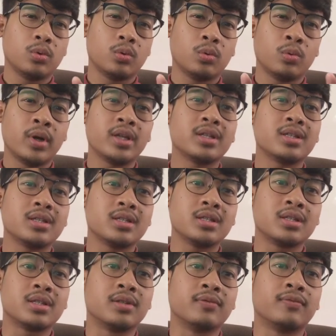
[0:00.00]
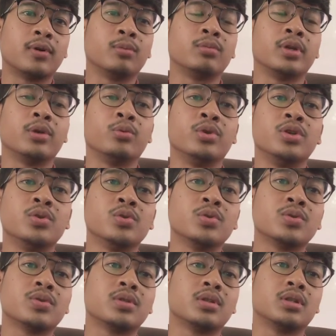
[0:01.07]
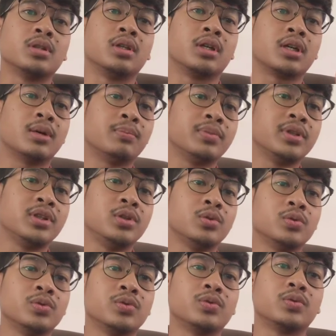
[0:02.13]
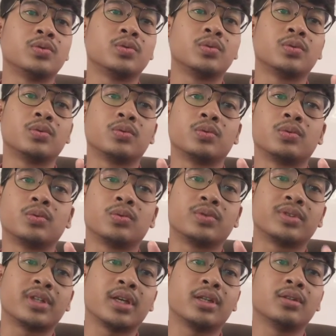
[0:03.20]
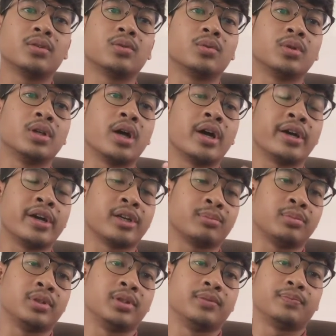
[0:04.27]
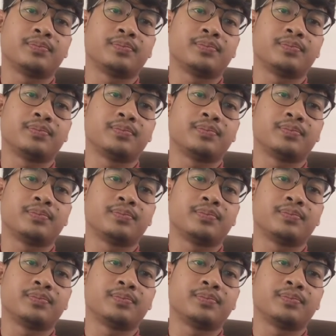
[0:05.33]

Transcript: what is the form that we use, the company use to send to the IRB?